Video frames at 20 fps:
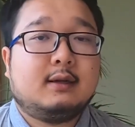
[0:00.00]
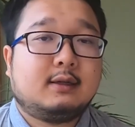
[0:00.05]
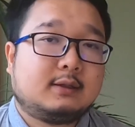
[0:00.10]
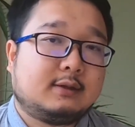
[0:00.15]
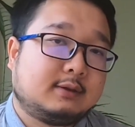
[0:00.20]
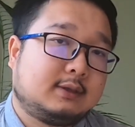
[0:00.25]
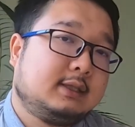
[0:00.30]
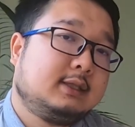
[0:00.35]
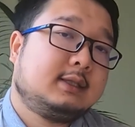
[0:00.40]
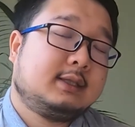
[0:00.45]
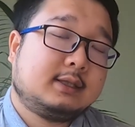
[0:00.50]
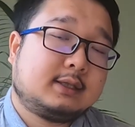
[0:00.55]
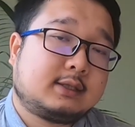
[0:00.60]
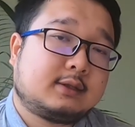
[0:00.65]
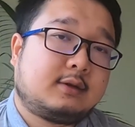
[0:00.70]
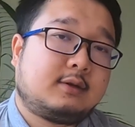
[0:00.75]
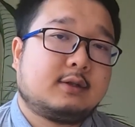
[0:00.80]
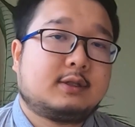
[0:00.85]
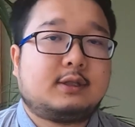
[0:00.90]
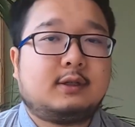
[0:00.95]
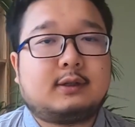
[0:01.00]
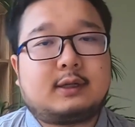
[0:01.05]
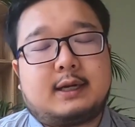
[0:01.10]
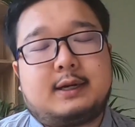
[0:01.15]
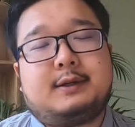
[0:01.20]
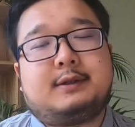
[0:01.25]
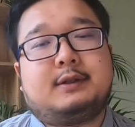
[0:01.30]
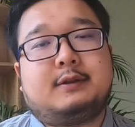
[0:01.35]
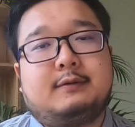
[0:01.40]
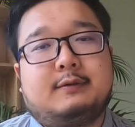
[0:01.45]
So this is also
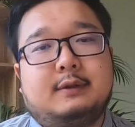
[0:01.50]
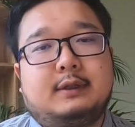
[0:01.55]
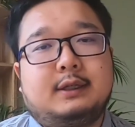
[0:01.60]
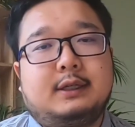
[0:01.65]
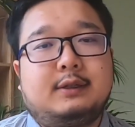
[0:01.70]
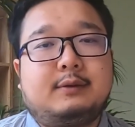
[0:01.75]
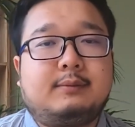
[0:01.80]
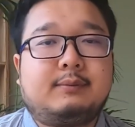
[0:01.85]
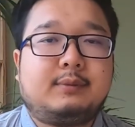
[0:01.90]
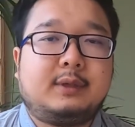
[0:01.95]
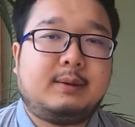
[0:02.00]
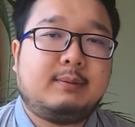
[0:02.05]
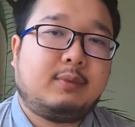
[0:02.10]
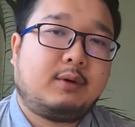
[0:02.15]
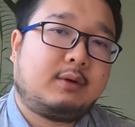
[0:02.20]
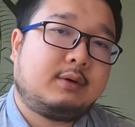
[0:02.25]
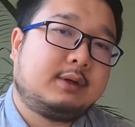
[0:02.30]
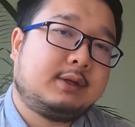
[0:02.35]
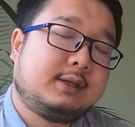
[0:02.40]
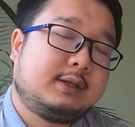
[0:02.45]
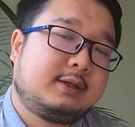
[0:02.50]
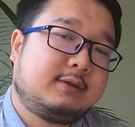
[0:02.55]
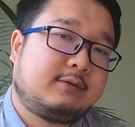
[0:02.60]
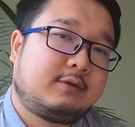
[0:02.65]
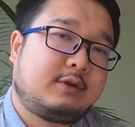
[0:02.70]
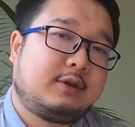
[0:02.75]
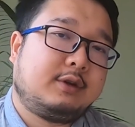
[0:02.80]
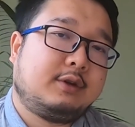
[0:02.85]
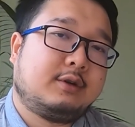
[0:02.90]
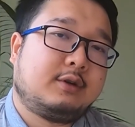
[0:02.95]
kind of important
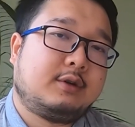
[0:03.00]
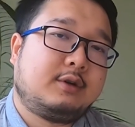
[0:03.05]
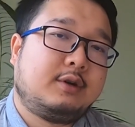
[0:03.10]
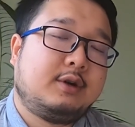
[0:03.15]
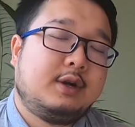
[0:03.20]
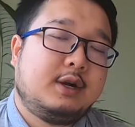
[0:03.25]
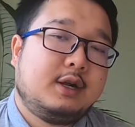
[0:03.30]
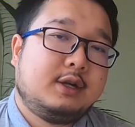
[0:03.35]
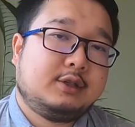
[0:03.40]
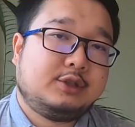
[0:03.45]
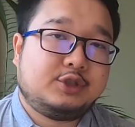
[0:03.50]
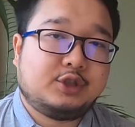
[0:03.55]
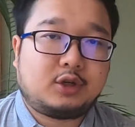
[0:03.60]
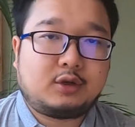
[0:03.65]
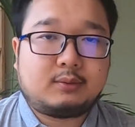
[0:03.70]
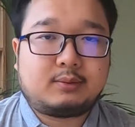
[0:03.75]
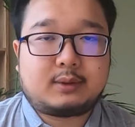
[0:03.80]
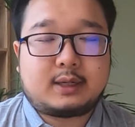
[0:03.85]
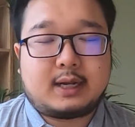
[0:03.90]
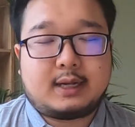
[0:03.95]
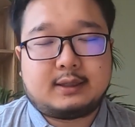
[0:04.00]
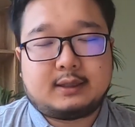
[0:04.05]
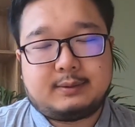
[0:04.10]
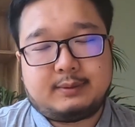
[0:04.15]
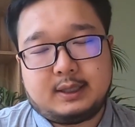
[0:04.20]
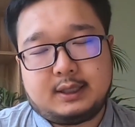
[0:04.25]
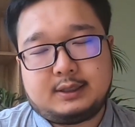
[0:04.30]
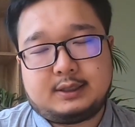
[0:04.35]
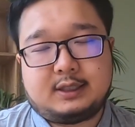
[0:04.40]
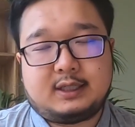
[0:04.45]
for your job and
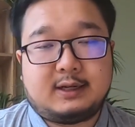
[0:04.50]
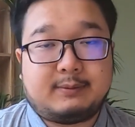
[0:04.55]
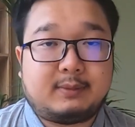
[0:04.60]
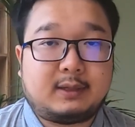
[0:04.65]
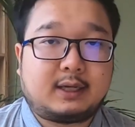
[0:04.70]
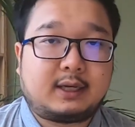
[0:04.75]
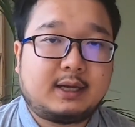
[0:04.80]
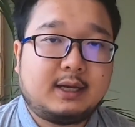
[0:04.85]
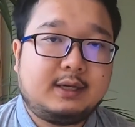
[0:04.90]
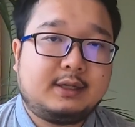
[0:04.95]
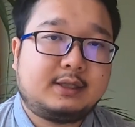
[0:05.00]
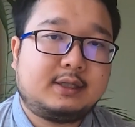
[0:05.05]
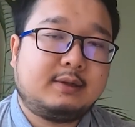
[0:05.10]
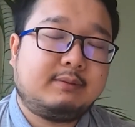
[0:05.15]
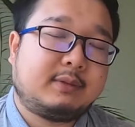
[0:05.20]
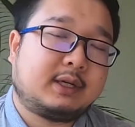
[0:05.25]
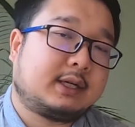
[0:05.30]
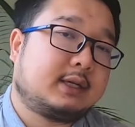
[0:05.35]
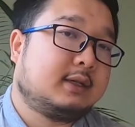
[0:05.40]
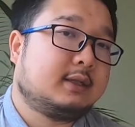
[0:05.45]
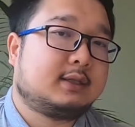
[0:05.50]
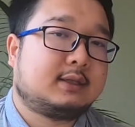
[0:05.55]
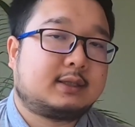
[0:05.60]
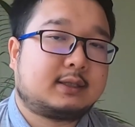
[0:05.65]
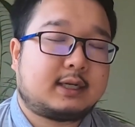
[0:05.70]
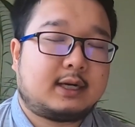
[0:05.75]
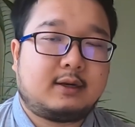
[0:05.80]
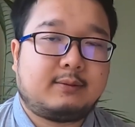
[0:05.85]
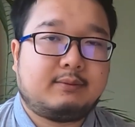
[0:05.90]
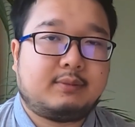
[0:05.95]
PhD application because
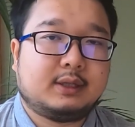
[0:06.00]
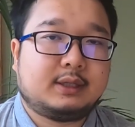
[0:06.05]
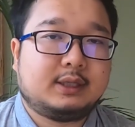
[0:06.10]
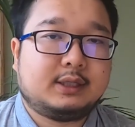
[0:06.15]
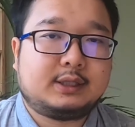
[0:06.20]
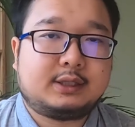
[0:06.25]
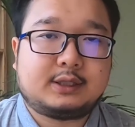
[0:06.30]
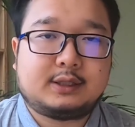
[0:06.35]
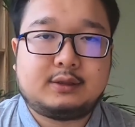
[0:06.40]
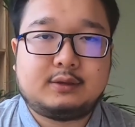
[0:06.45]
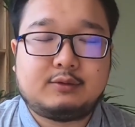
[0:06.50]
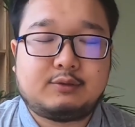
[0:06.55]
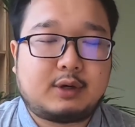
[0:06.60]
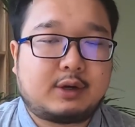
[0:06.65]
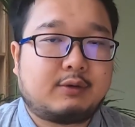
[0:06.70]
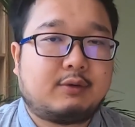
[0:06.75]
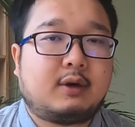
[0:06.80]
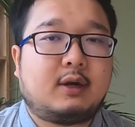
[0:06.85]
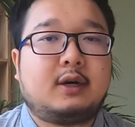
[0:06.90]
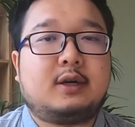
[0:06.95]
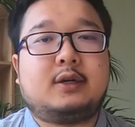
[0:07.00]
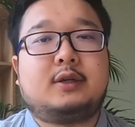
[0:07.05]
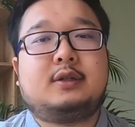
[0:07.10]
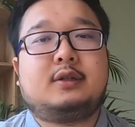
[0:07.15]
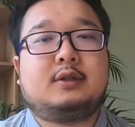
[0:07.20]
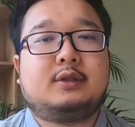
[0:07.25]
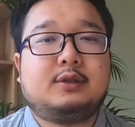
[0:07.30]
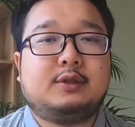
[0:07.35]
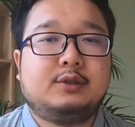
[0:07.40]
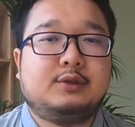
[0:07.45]
some position
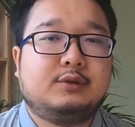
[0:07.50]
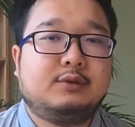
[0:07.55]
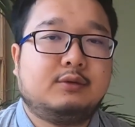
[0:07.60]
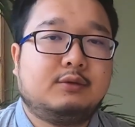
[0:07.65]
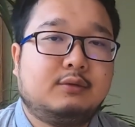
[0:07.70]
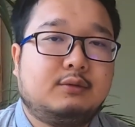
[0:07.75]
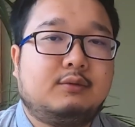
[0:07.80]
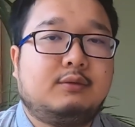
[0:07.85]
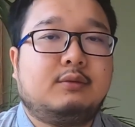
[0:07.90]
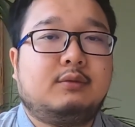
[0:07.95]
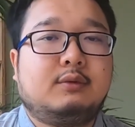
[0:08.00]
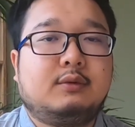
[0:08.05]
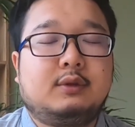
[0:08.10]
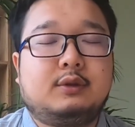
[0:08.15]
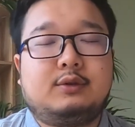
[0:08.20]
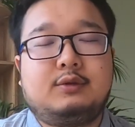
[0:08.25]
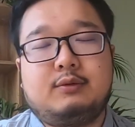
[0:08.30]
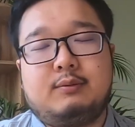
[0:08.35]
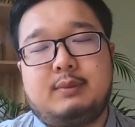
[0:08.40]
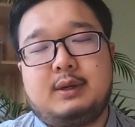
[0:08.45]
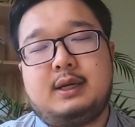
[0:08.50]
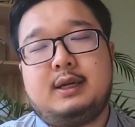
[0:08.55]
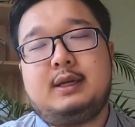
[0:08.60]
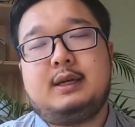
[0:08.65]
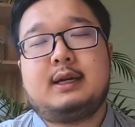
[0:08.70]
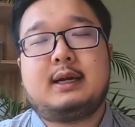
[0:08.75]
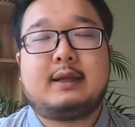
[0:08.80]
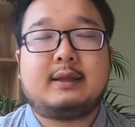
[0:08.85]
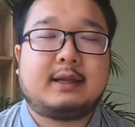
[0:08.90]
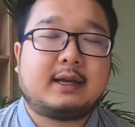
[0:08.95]
require you to
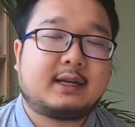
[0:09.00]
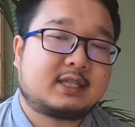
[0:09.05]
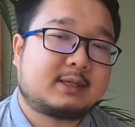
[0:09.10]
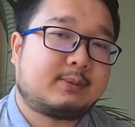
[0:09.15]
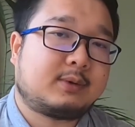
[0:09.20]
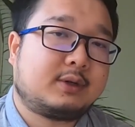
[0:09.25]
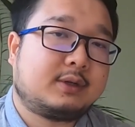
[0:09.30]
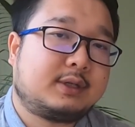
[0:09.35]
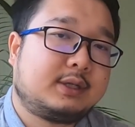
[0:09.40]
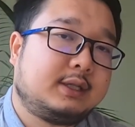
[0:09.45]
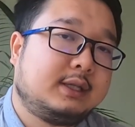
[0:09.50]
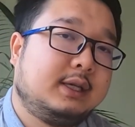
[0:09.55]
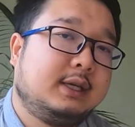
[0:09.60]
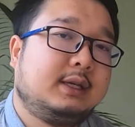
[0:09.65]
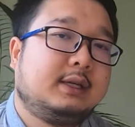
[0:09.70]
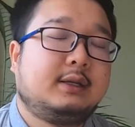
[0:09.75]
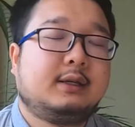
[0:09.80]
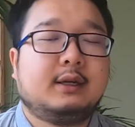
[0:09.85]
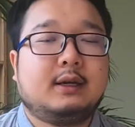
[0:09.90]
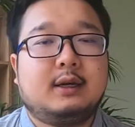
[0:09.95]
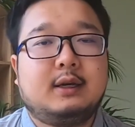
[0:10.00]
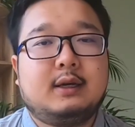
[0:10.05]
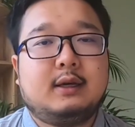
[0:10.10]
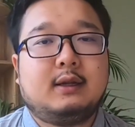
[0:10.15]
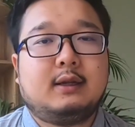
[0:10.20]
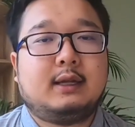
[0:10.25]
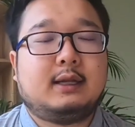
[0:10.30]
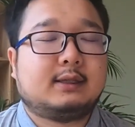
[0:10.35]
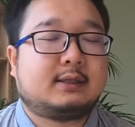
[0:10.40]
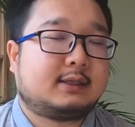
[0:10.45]
be an expert in,
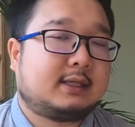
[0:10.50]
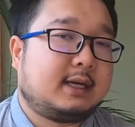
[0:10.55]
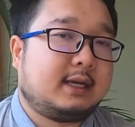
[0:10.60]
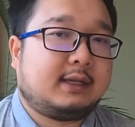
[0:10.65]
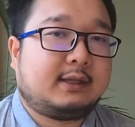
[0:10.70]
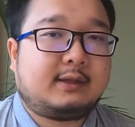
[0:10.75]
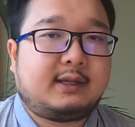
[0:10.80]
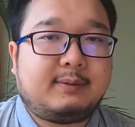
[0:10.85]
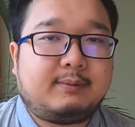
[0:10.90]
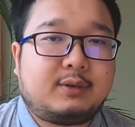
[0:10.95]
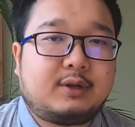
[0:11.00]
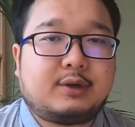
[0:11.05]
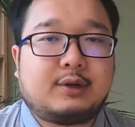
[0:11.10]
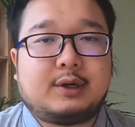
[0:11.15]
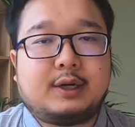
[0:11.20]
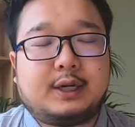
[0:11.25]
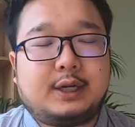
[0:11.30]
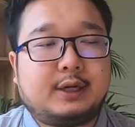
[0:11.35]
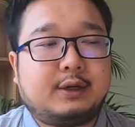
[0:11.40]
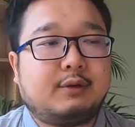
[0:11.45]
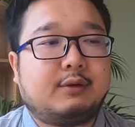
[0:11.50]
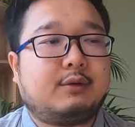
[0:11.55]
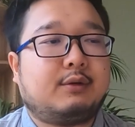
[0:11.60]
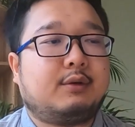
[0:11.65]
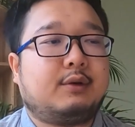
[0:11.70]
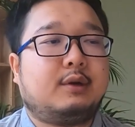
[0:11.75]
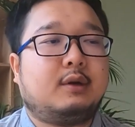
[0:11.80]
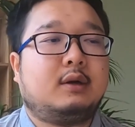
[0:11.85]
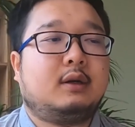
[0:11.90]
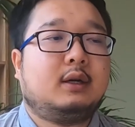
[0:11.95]
let's say, deep learning
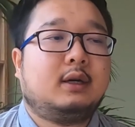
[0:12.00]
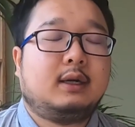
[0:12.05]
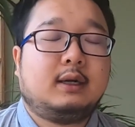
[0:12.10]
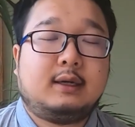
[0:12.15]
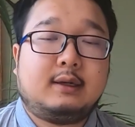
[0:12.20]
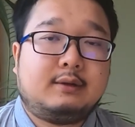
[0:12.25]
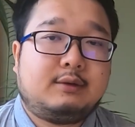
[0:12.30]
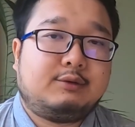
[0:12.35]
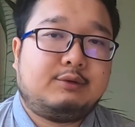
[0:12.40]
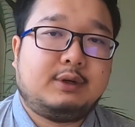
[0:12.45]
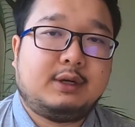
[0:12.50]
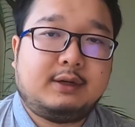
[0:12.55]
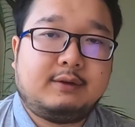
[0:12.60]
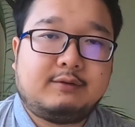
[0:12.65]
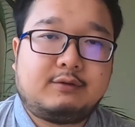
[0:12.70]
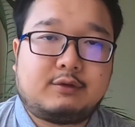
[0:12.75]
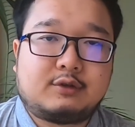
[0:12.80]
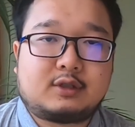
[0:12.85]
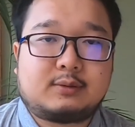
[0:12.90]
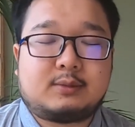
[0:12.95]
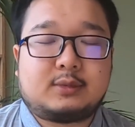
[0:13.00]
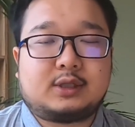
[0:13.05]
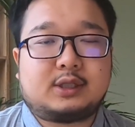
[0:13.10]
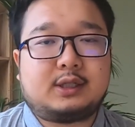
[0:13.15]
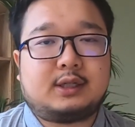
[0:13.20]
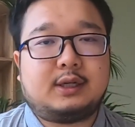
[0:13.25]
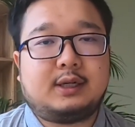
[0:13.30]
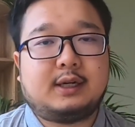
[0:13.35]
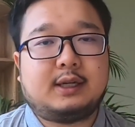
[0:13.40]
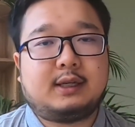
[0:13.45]
or reinforcement
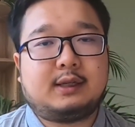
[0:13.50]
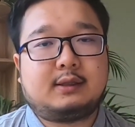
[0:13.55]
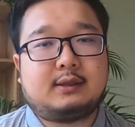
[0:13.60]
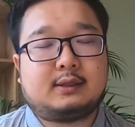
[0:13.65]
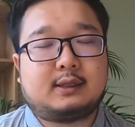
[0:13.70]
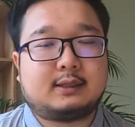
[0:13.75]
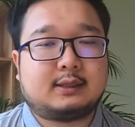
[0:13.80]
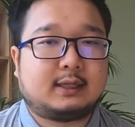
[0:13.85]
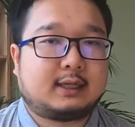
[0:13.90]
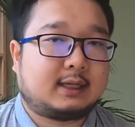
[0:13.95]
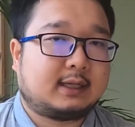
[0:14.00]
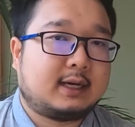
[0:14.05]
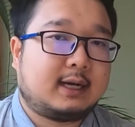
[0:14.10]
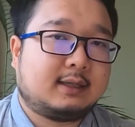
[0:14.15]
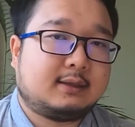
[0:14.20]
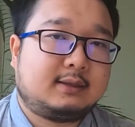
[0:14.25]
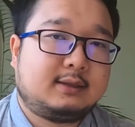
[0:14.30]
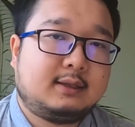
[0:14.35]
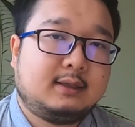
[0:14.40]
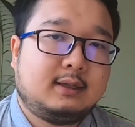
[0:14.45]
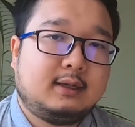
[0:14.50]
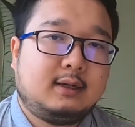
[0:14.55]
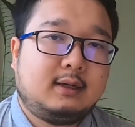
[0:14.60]
learning, something like that.